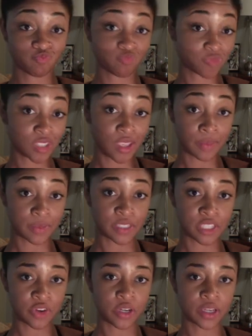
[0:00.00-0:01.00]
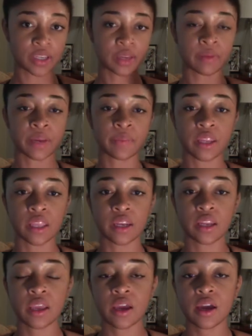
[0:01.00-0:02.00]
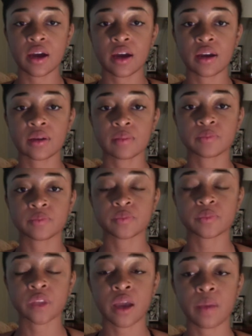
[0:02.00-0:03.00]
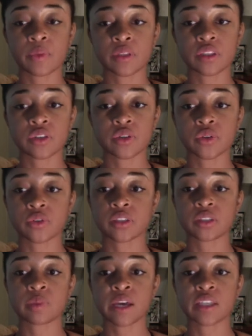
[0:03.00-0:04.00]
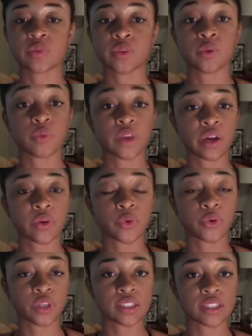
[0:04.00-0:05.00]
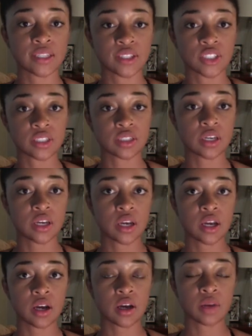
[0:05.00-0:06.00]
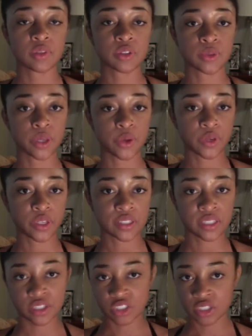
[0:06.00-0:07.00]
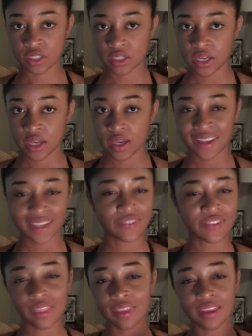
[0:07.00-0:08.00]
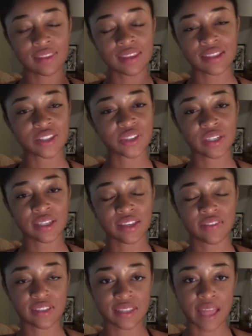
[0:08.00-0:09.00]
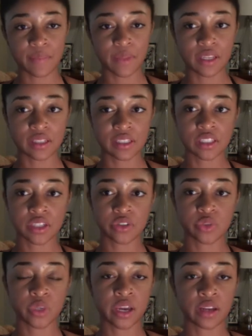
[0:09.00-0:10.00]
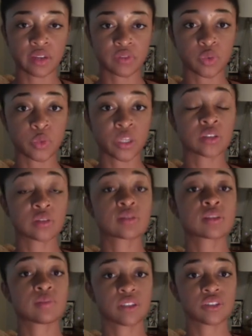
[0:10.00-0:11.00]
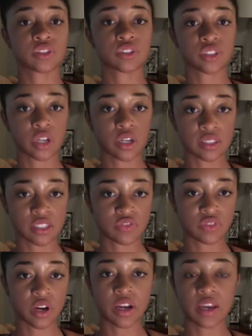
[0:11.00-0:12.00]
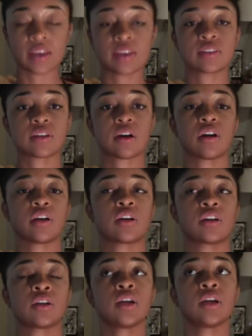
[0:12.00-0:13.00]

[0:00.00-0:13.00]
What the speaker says: top secret, in my opinion, up until this past week when we had orientation, a 2-day orientation. And even then, they still didn't give us that many details. We kind of have to wait till the semester starts as far as our